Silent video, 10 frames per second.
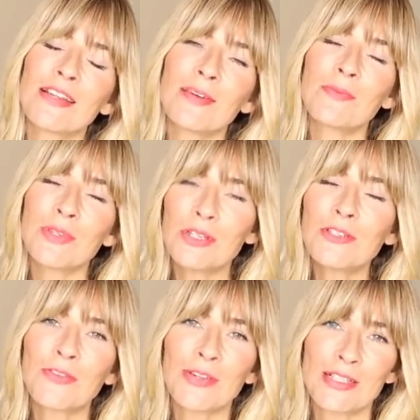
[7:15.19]
that
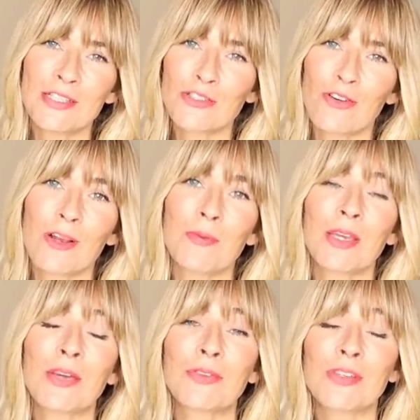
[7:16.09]
beautiful
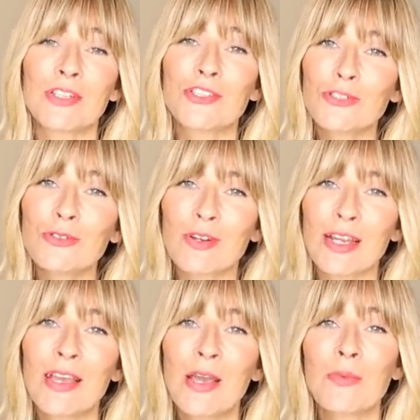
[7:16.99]
inscribing on their jewellery